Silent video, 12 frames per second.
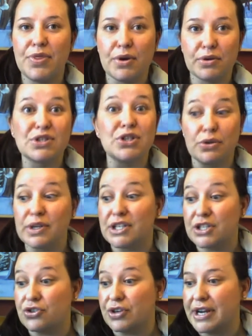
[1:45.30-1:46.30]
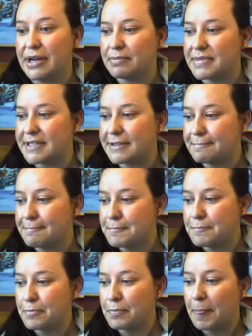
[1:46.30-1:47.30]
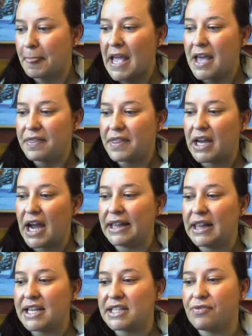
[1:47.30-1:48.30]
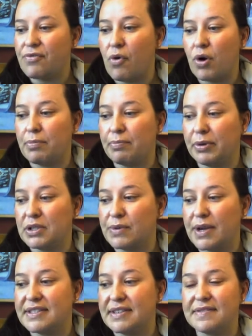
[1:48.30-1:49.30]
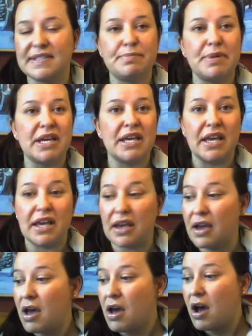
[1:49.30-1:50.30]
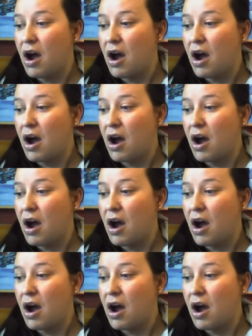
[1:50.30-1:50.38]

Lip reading: those two extremes. The guidelines for persuasive speaking